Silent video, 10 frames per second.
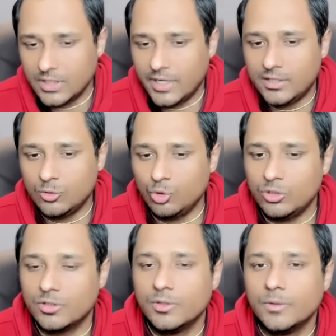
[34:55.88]
get a
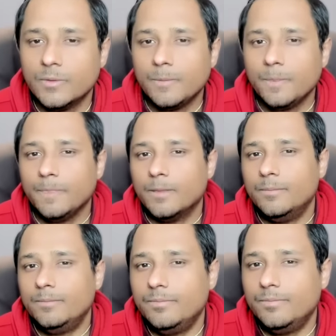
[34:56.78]
good
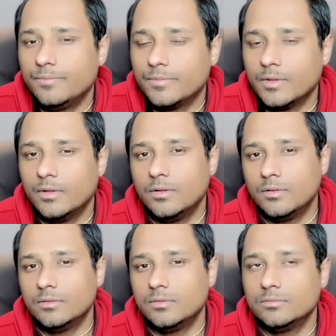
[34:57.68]
uh,
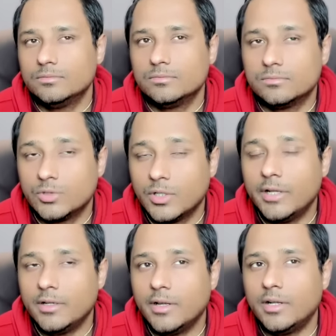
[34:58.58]

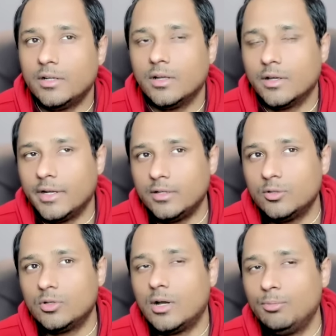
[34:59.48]
get get get a
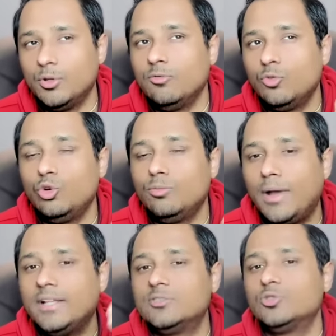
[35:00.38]
couple of good
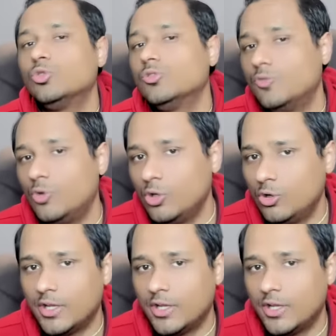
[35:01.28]
milestones for your